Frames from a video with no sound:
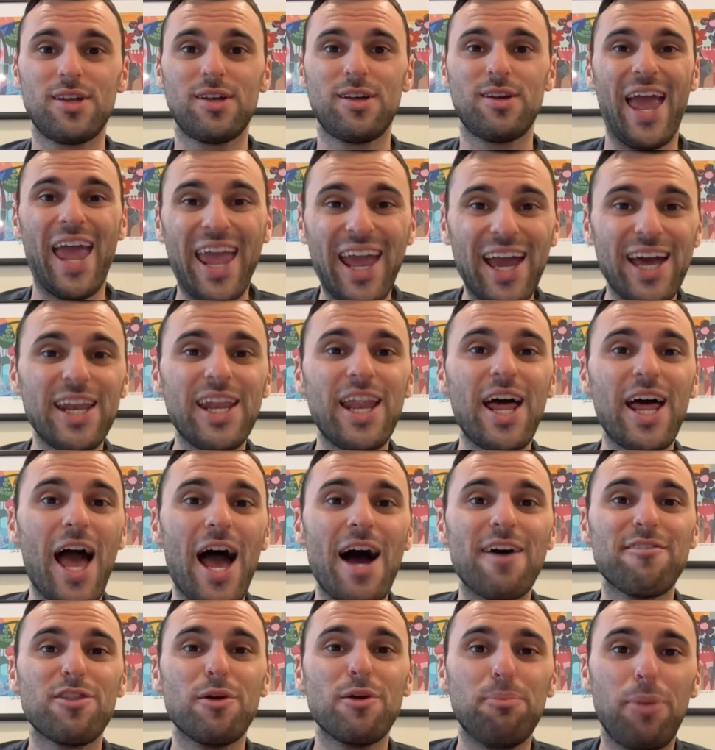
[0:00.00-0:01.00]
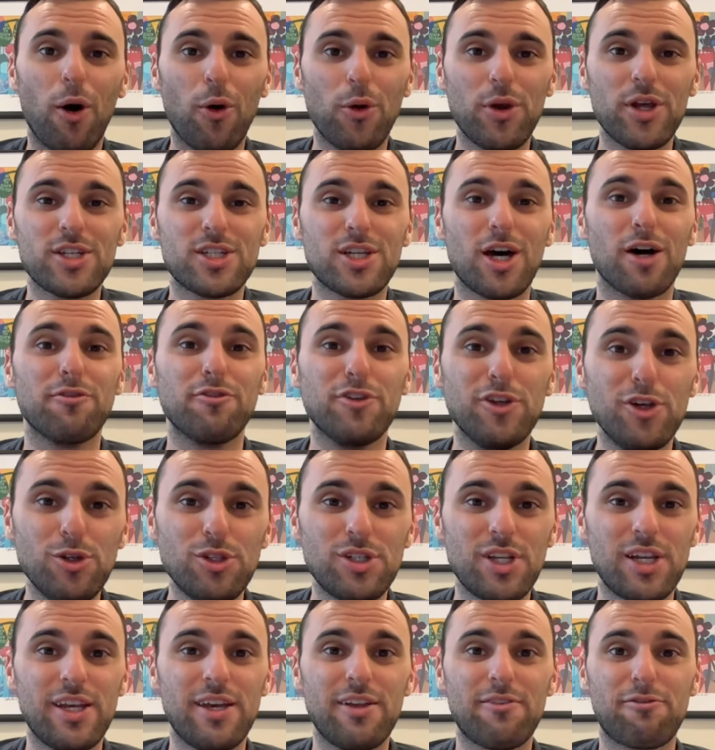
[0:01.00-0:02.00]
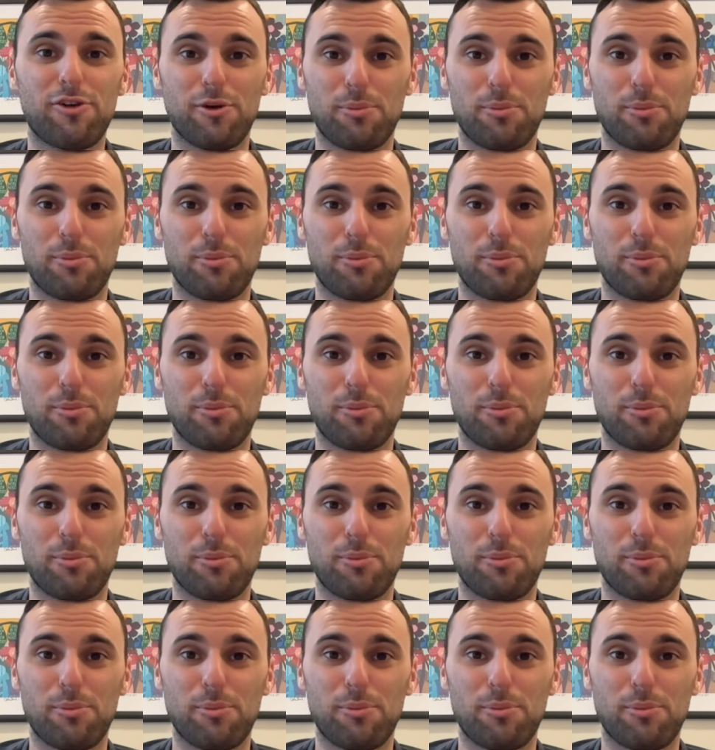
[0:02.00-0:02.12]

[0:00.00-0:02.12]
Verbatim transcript: and have the bonus of using it